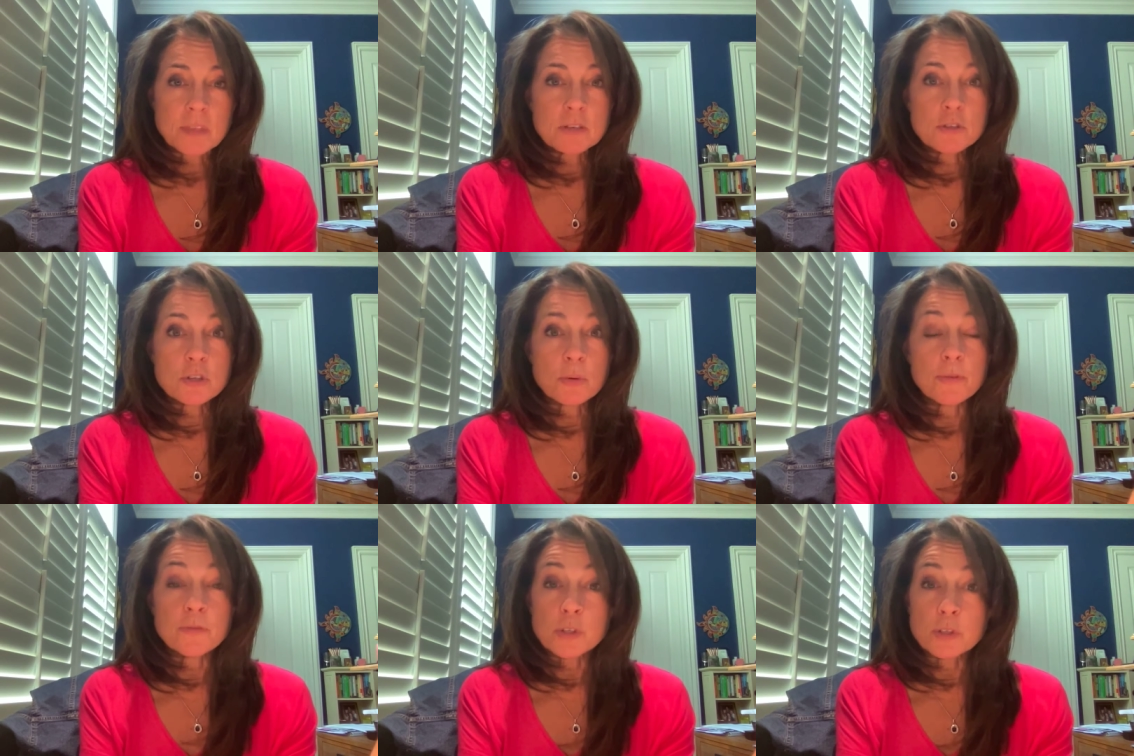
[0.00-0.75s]
So
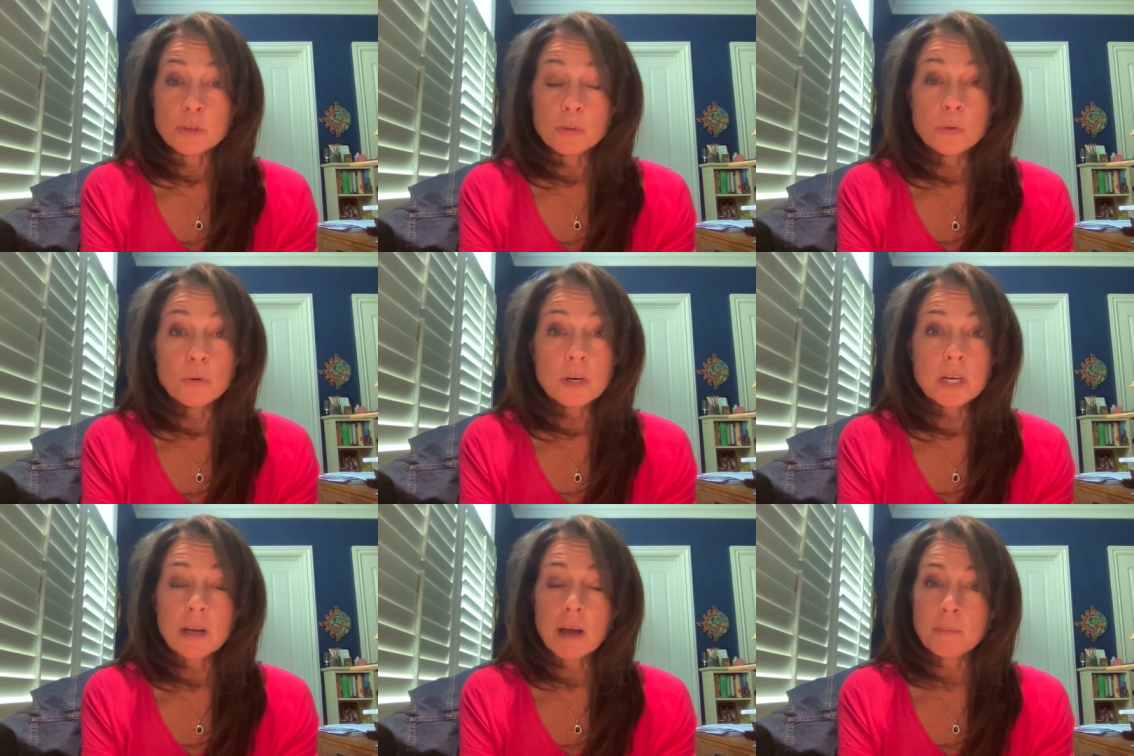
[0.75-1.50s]
if you
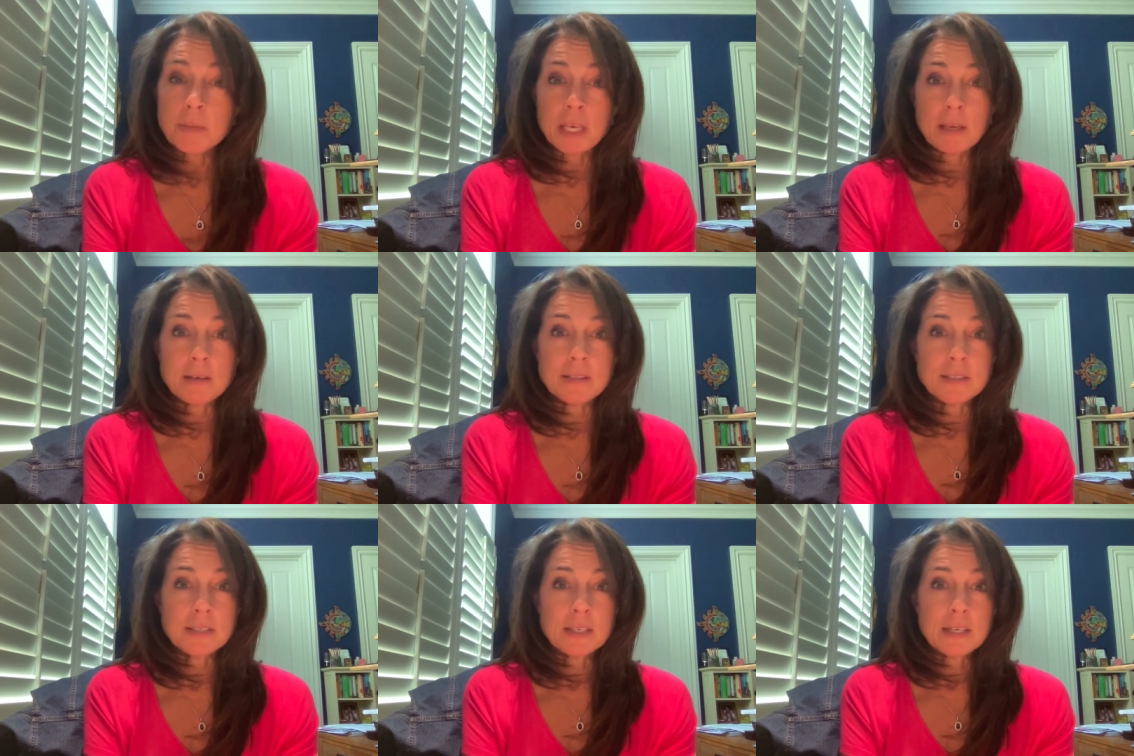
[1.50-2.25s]
come
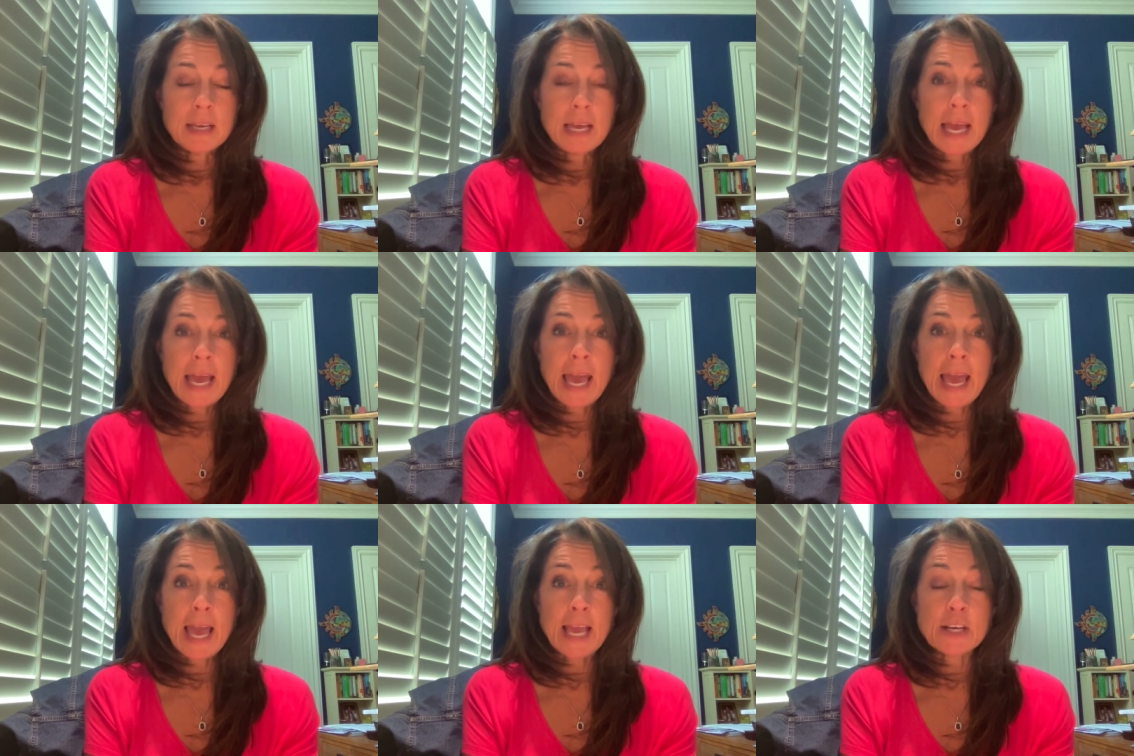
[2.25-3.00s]
in
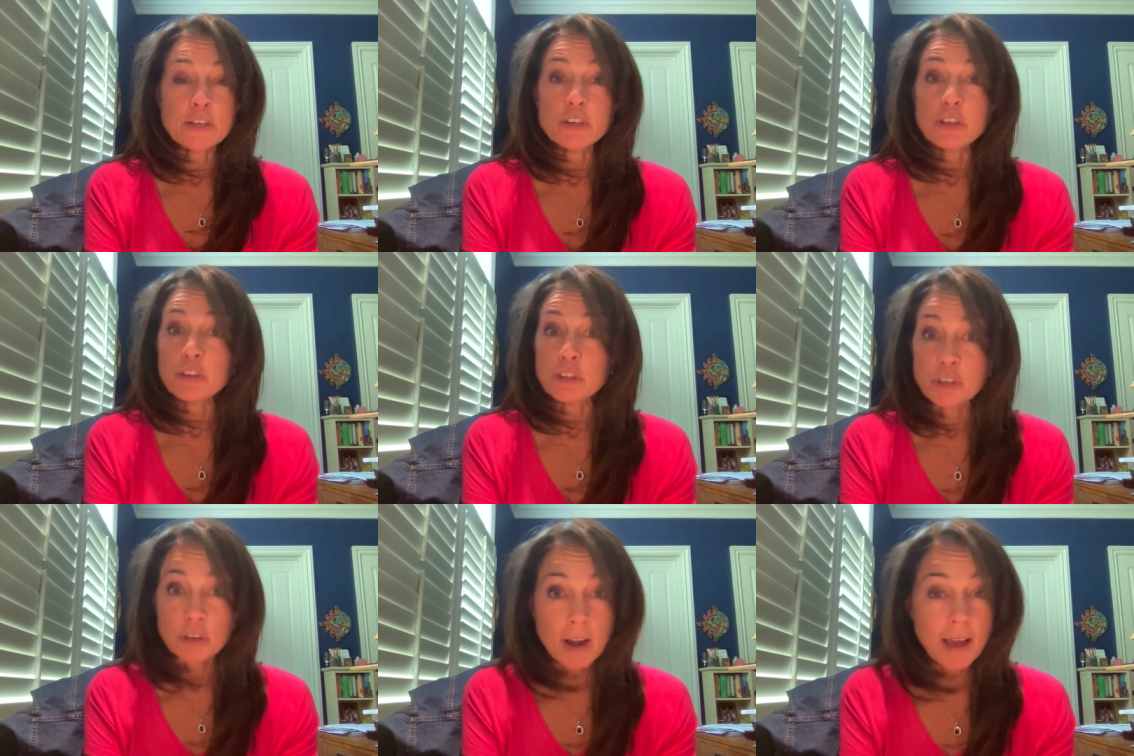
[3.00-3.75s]
and
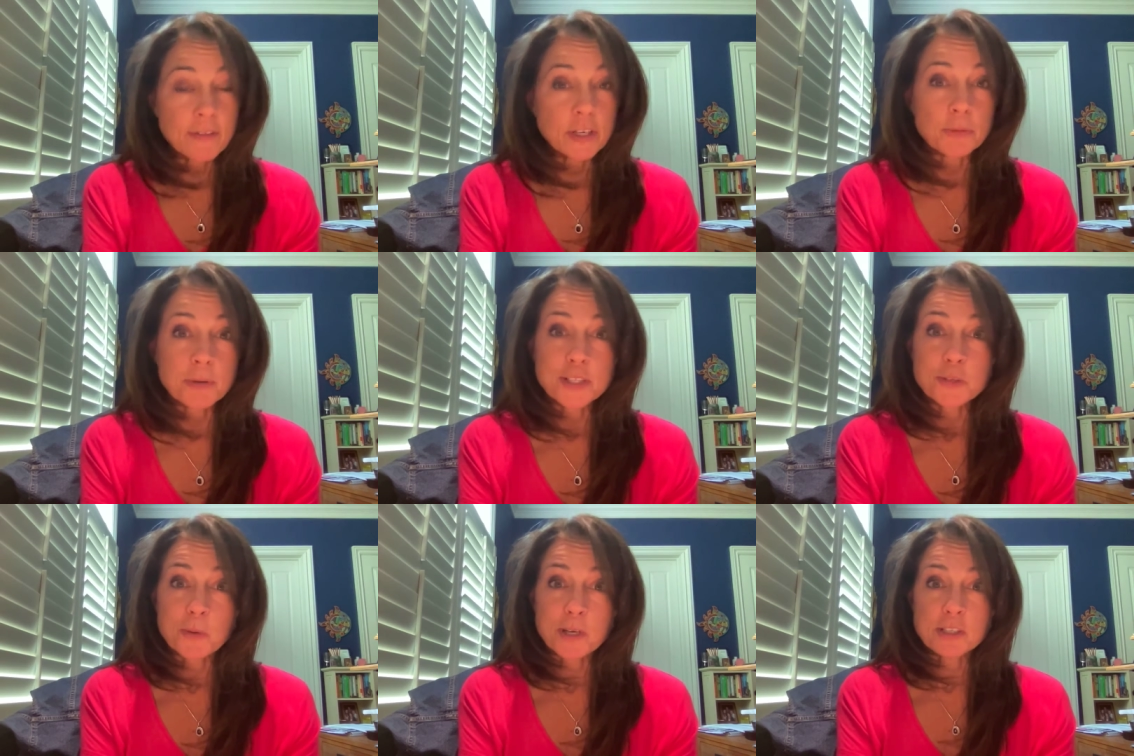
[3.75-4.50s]
you're having a red
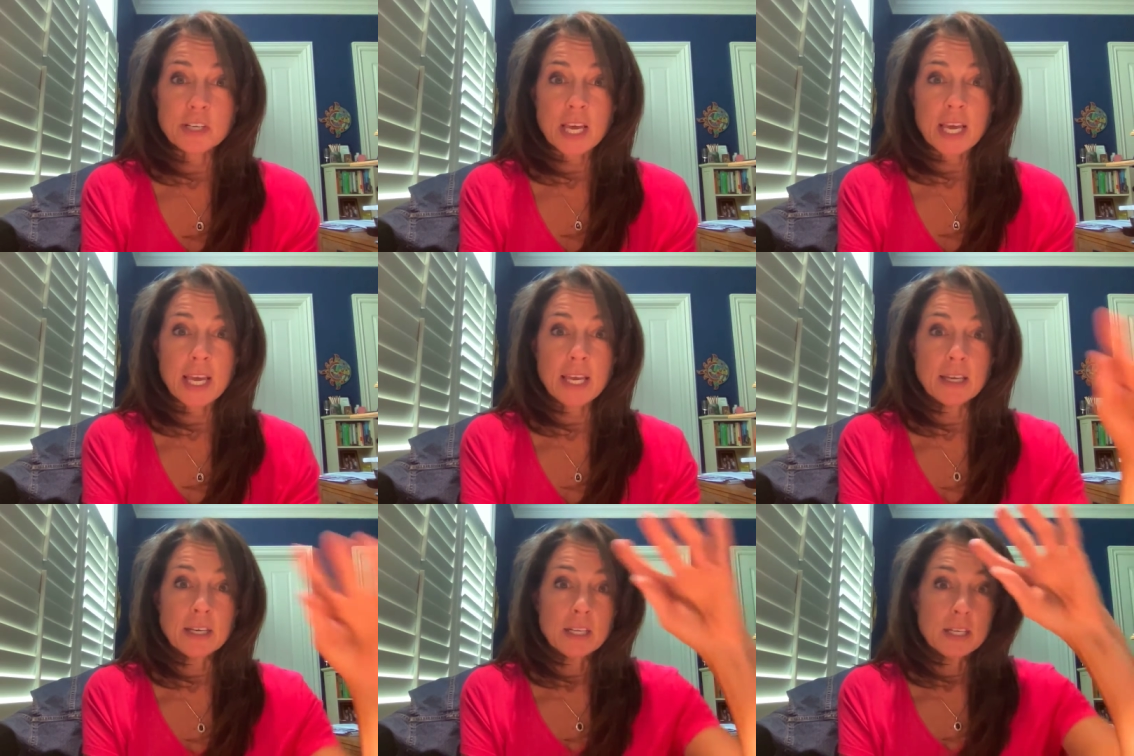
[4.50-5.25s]
sweater
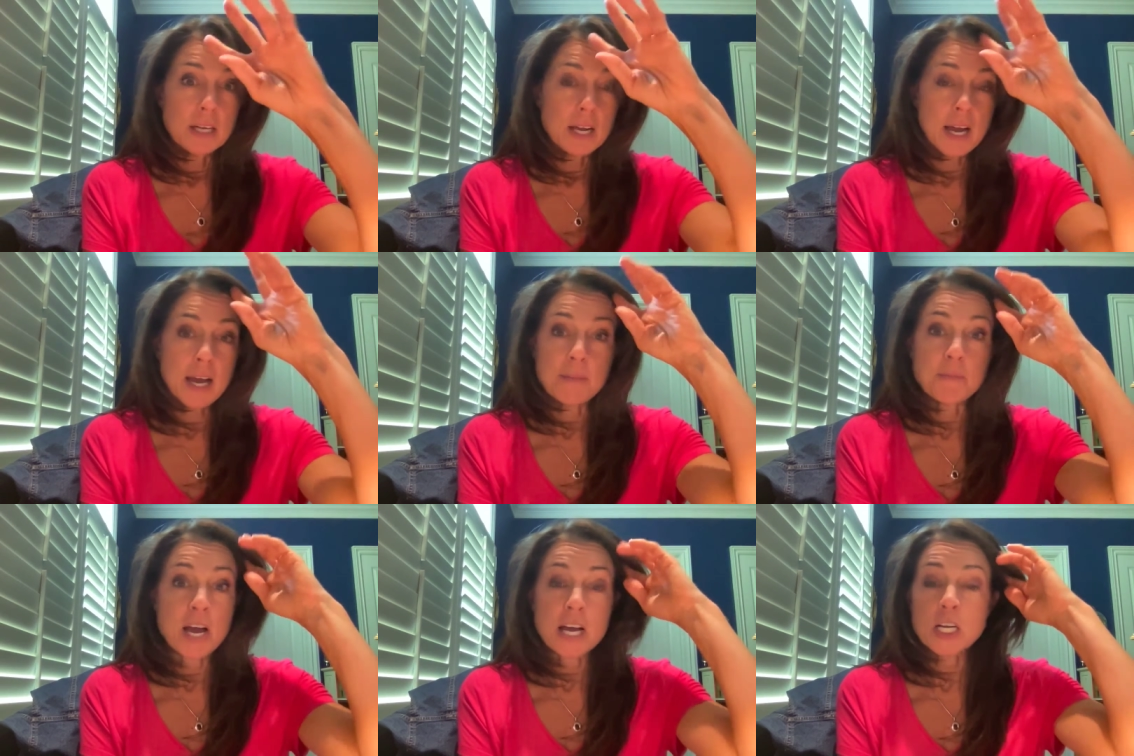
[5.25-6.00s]
day,
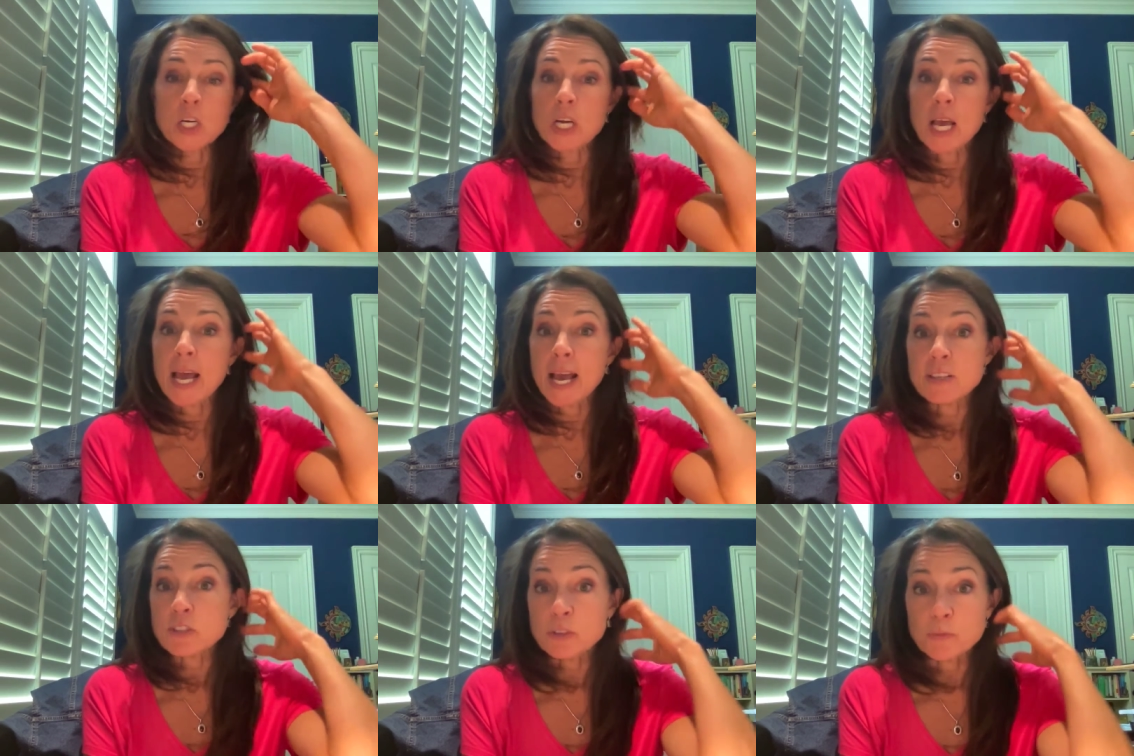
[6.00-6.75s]
I'm not going to
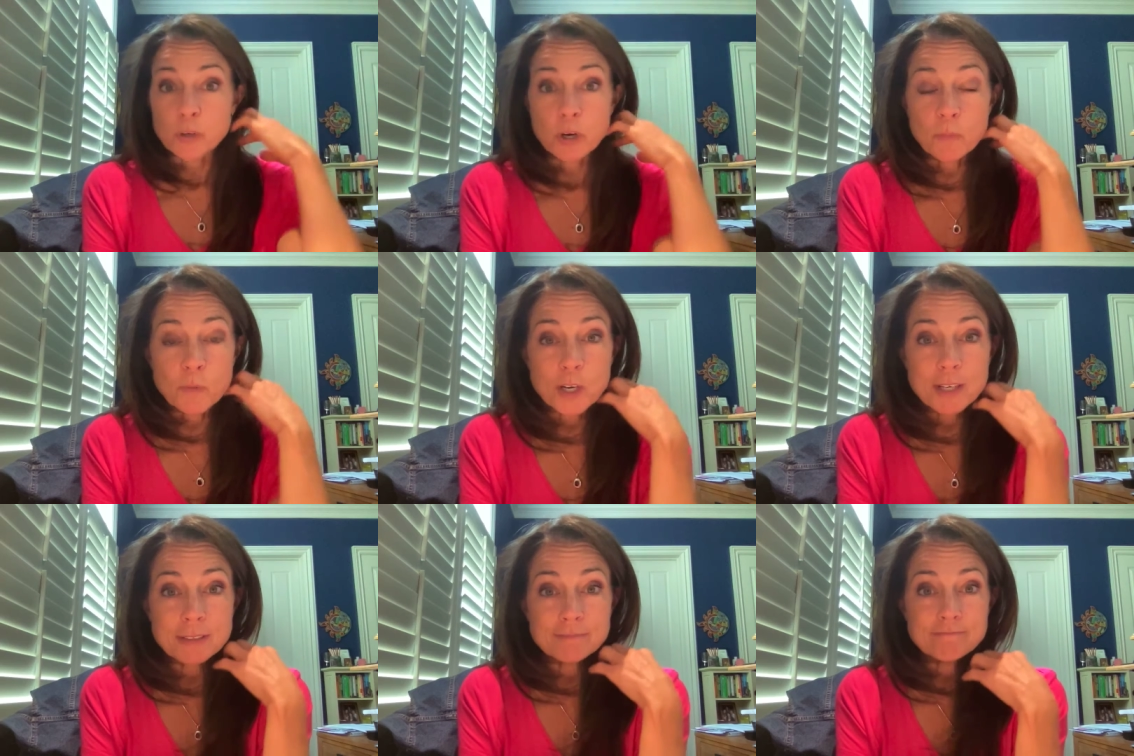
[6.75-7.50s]
ask you for
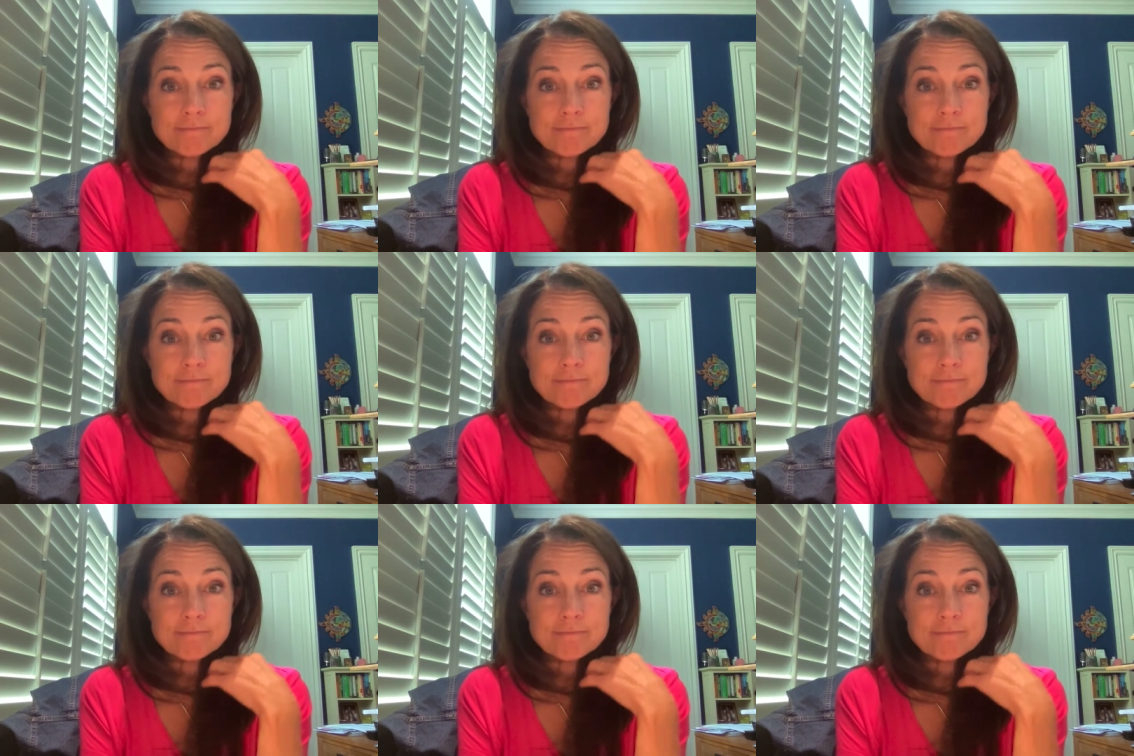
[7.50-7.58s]
homework.